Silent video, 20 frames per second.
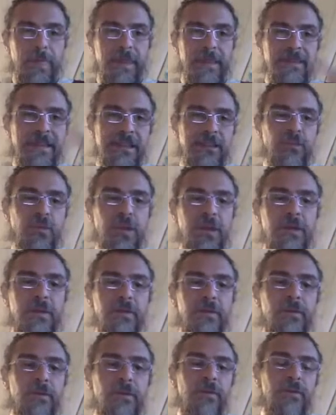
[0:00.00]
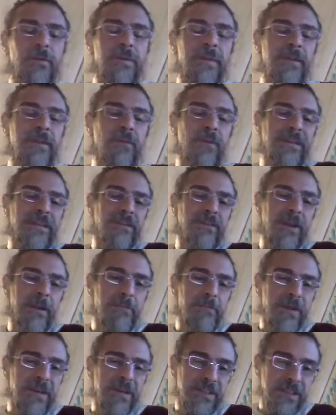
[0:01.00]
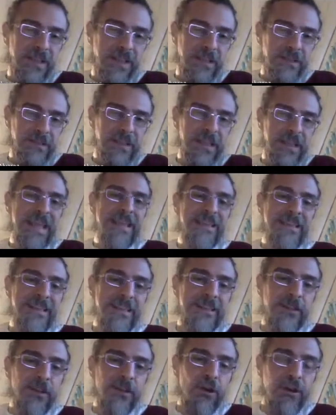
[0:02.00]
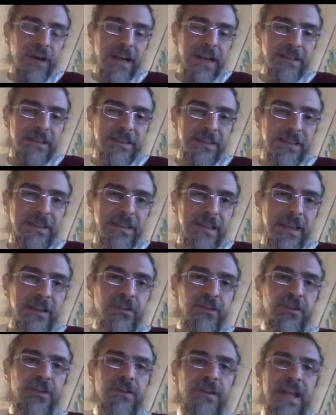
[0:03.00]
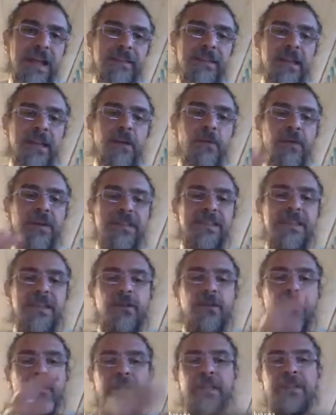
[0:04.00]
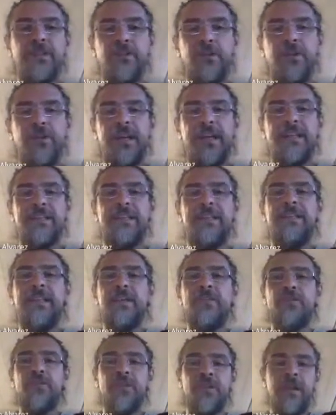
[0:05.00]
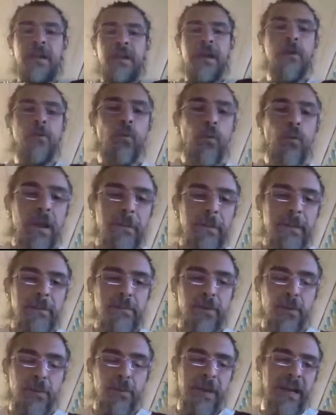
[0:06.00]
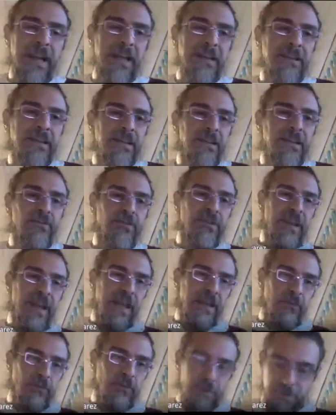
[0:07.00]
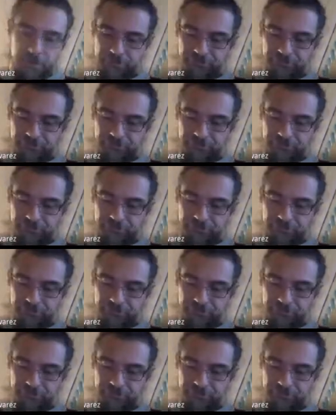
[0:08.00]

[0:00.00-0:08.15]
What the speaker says: this will be what represent this local excitation, and then I will see how this local excitation will be propagated into the network.